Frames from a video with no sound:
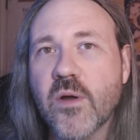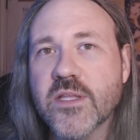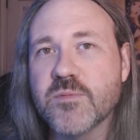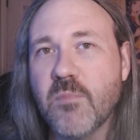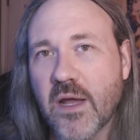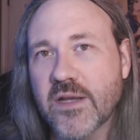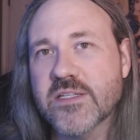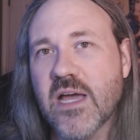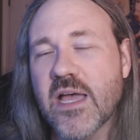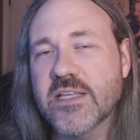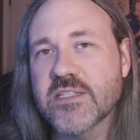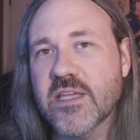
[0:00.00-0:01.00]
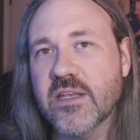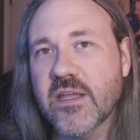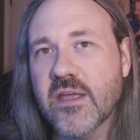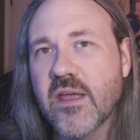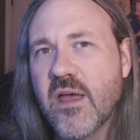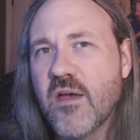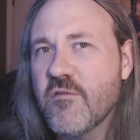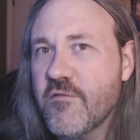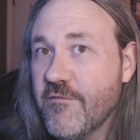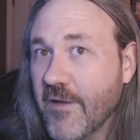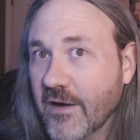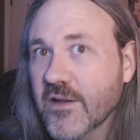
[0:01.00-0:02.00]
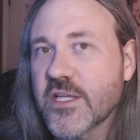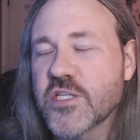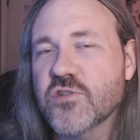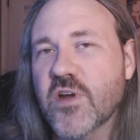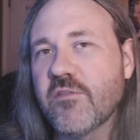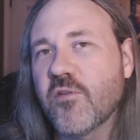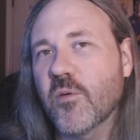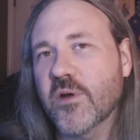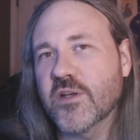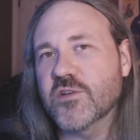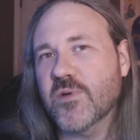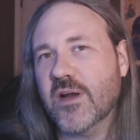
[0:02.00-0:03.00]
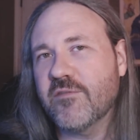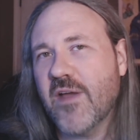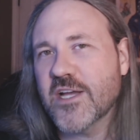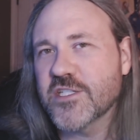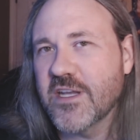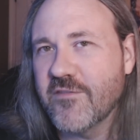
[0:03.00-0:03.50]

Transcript: It's monetized in a fairly straightforward and direct fashion,